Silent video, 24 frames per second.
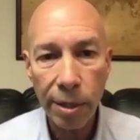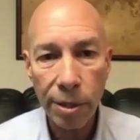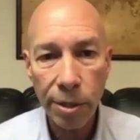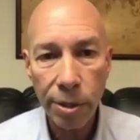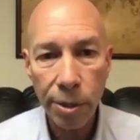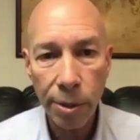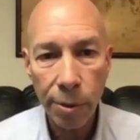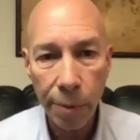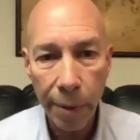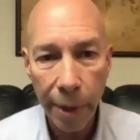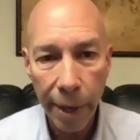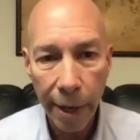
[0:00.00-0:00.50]

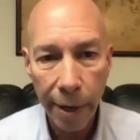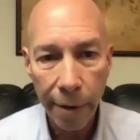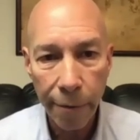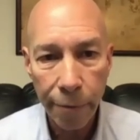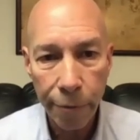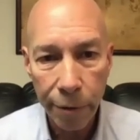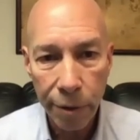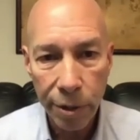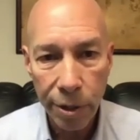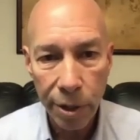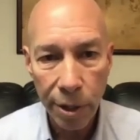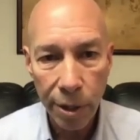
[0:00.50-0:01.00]
to
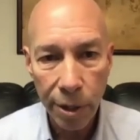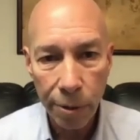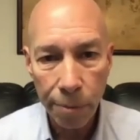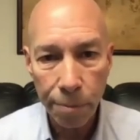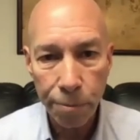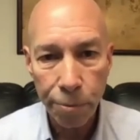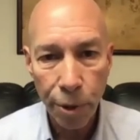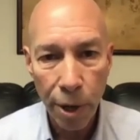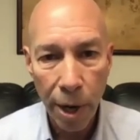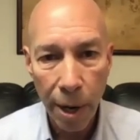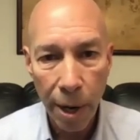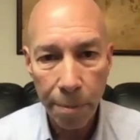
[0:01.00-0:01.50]
every single
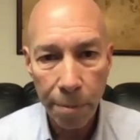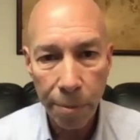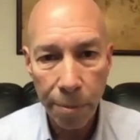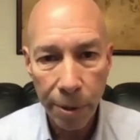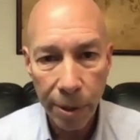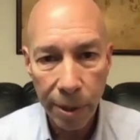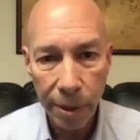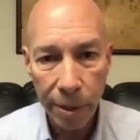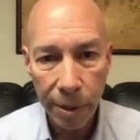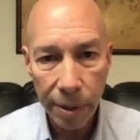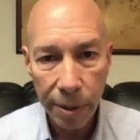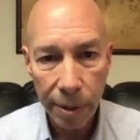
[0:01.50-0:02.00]

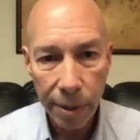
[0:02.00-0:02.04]
property.